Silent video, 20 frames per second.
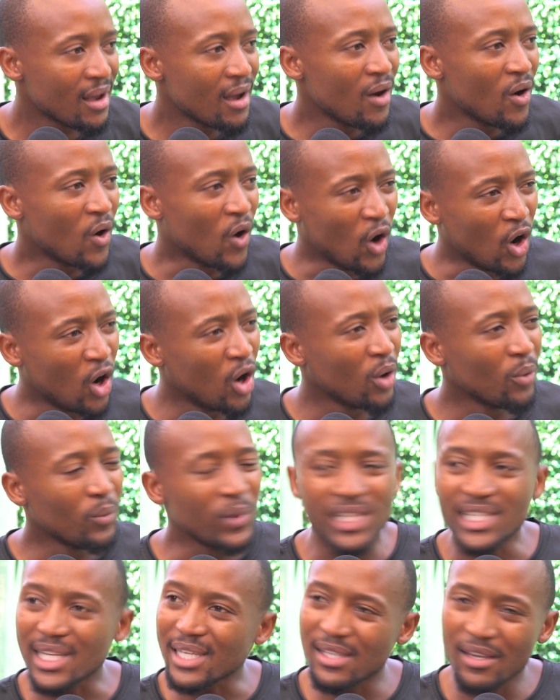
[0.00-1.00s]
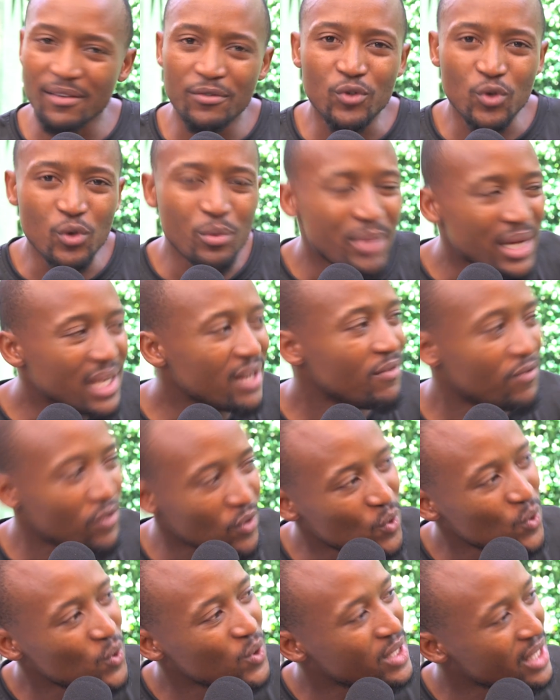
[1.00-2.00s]
or we just have too many
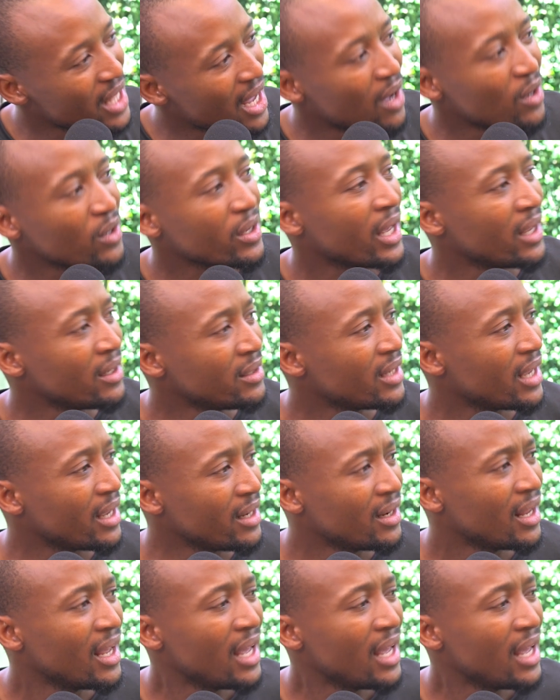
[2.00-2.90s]
views now and